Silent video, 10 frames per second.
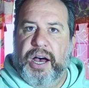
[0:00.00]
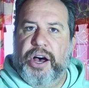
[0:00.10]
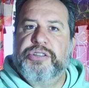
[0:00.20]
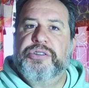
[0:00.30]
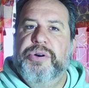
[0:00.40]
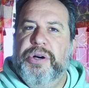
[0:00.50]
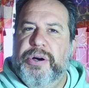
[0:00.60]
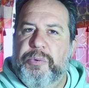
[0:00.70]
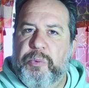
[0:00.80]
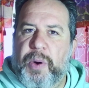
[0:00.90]
Also,
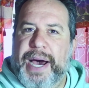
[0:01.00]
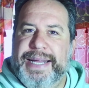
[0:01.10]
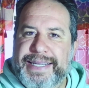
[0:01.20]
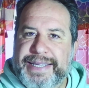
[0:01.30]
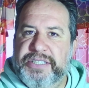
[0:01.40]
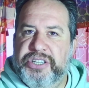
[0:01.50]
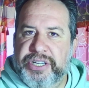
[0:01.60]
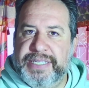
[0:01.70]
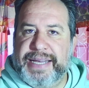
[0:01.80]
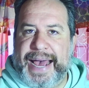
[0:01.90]
why did the
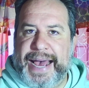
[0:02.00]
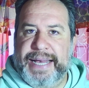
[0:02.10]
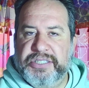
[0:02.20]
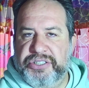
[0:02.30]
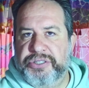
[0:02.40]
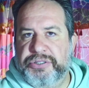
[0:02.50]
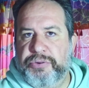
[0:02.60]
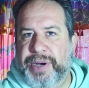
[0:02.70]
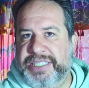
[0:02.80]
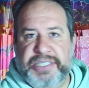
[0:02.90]
attorneys ask certain
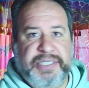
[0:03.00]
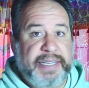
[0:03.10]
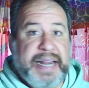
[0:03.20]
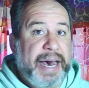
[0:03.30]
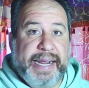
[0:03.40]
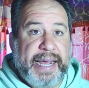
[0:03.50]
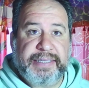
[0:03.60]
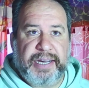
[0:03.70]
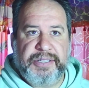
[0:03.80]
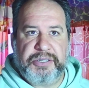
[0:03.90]
questions and not
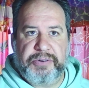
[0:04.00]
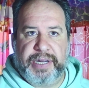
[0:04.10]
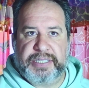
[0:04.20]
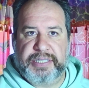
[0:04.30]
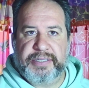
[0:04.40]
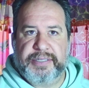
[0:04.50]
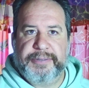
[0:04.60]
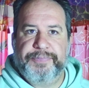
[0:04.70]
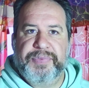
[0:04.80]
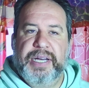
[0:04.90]
ask other questions?
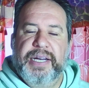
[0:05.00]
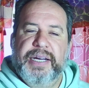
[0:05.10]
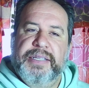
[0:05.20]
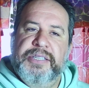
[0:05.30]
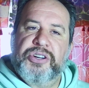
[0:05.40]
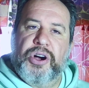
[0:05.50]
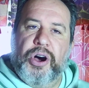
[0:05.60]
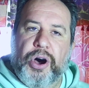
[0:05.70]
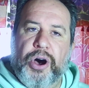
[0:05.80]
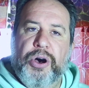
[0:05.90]
These are
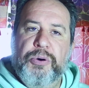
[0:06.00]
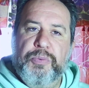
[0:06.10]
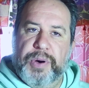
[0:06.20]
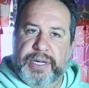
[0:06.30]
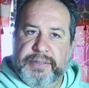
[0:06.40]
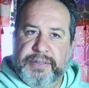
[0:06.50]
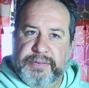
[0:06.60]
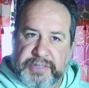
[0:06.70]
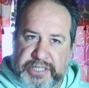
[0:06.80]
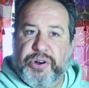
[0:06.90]

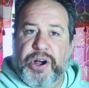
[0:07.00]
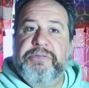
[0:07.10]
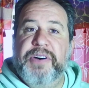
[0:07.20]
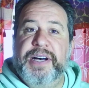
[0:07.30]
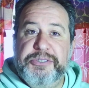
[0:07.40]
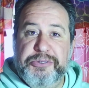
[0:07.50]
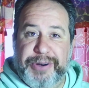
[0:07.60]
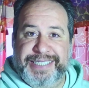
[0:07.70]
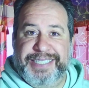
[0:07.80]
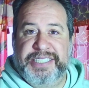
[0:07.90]
all fun
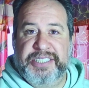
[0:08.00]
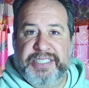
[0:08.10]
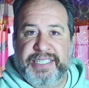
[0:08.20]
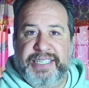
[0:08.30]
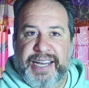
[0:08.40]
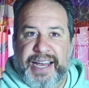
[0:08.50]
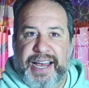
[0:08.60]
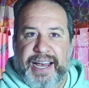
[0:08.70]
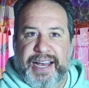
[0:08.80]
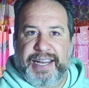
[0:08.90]
questions to
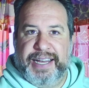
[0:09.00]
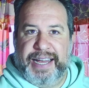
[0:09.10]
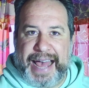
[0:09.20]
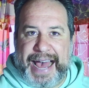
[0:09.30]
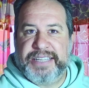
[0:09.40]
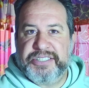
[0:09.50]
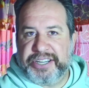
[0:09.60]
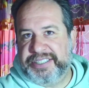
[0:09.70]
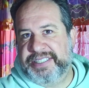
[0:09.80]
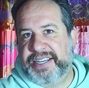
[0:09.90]
ask
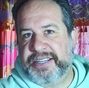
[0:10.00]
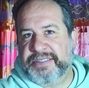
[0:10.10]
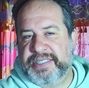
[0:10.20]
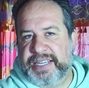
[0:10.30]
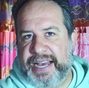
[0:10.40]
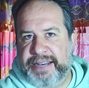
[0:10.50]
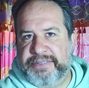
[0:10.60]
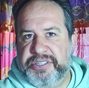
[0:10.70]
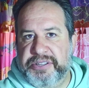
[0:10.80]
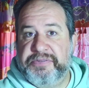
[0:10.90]
ourselves
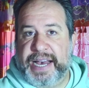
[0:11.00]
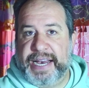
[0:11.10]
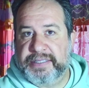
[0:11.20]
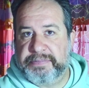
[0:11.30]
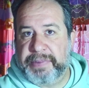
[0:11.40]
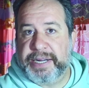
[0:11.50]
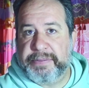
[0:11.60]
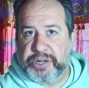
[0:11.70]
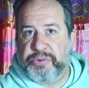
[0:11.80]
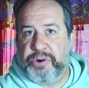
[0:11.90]
after the fact, Monday
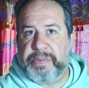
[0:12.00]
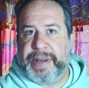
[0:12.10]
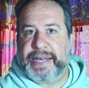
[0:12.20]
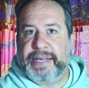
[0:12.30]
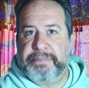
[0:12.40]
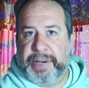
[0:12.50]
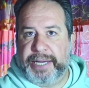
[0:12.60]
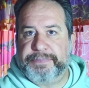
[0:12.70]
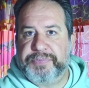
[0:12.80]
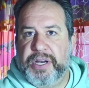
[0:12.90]
morning quarterbacking.
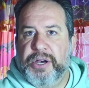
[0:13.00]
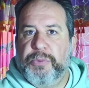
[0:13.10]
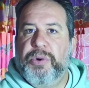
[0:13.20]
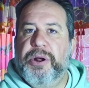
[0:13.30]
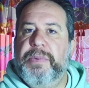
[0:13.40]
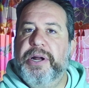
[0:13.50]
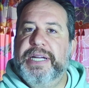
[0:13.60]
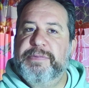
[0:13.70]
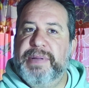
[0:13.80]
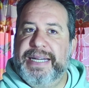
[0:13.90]
But what I want to
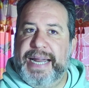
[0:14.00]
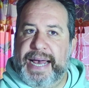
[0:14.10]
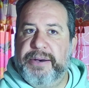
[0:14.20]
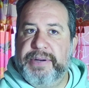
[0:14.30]
explain now